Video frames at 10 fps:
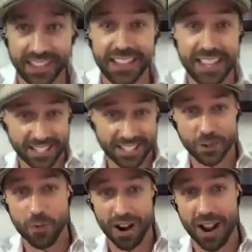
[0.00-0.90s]
this is
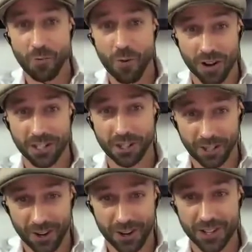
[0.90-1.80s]
what I want to
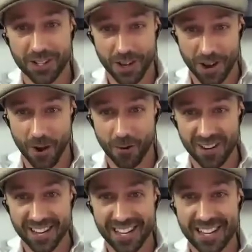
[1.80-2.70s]
learn to know,
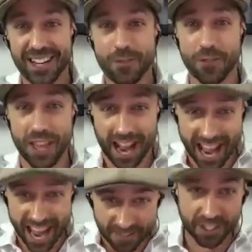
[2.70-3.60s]
well, then I
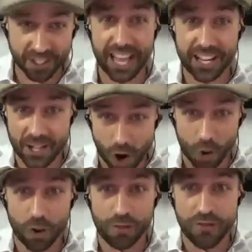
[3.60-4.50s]
have to let
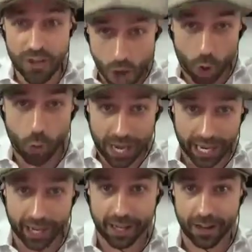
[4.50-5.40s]
go of
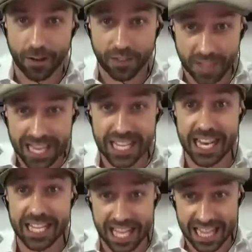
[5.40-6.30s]
knowing, of
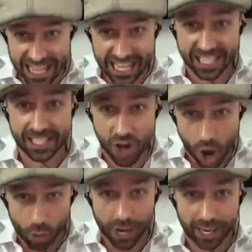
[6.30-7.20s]
thinking that this
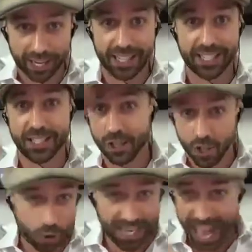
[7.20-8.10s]
knowing is the
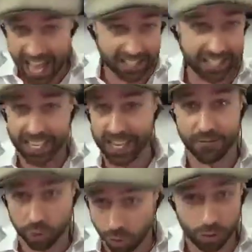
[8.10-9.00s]
totality of
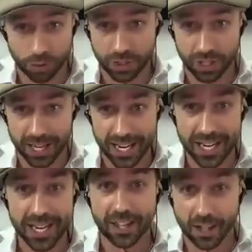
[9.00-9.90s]
truth
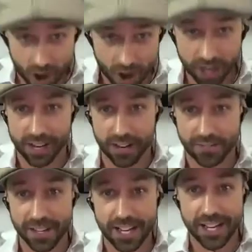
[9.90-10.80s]
long enough
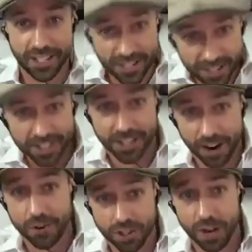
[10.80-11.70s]
to
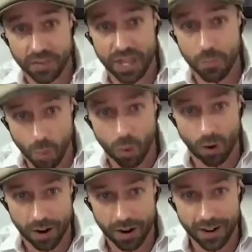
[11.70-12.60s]
discover something more.